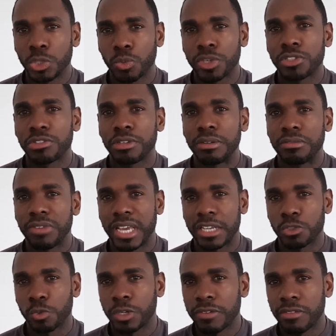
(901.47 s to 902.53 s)
you want to
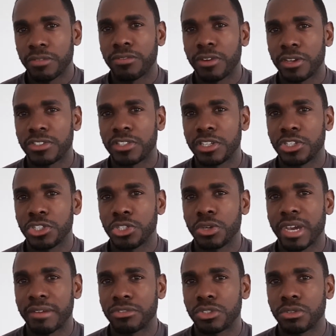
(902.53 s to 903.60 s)
invest, one of the first things you
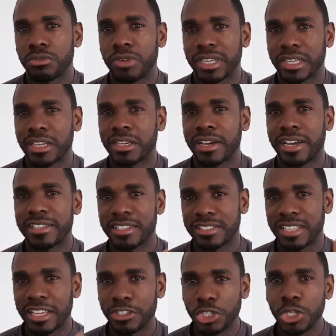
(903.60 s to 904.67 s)
have to recognize is
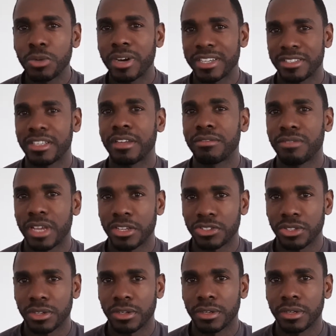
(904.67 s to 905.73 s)
that you as the
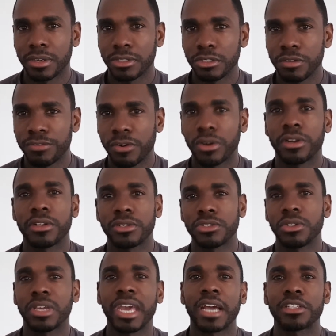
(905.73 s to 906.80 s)
investor, you fall under
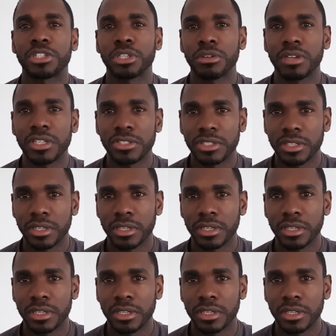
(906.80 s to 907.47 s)
two categories.